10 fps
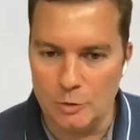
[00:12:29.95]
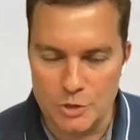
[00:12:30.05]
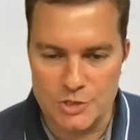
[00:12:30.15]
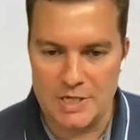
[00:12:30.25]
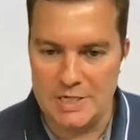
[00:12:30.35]

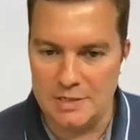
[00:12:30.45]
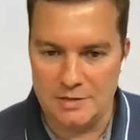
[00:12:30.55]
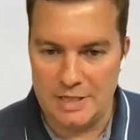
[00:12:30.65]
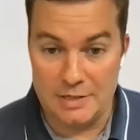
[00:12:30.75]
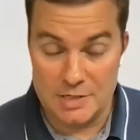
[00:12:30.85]
which they
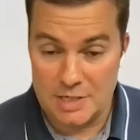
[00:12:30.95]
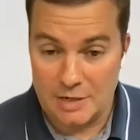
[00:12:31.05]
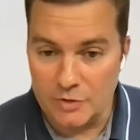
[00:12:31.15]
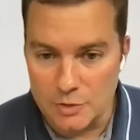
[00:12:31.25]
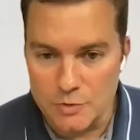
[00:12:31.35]

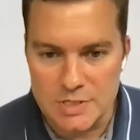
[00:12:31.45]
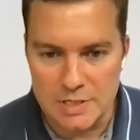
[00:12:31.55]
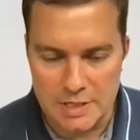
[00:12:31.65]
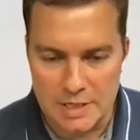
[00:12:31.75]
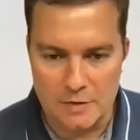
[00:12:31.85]
discovered
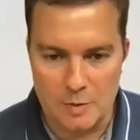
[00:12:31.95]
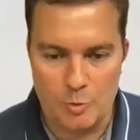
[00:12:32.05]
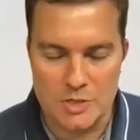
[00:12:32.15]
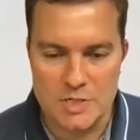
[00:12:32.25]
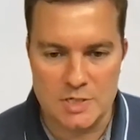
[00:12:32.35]
using their
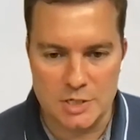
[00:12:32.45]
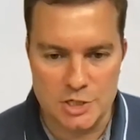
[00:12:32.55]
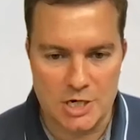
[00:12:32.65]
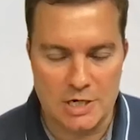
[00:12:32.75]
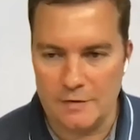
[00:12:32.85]
processing
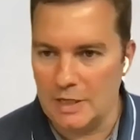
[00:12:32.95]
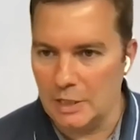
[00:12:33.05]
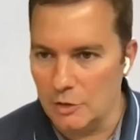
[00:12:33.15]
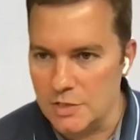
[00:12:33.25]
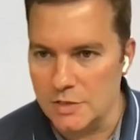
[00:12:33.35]
chain, and they
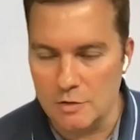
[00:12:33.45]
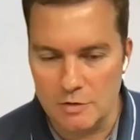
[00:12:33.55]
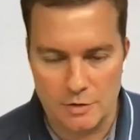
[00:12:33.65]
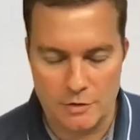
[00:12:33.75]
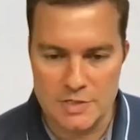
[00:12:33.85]
alerted the
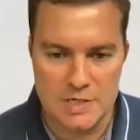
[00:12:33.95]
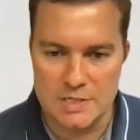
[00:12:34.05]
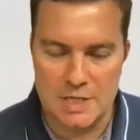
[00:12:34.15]
authorities,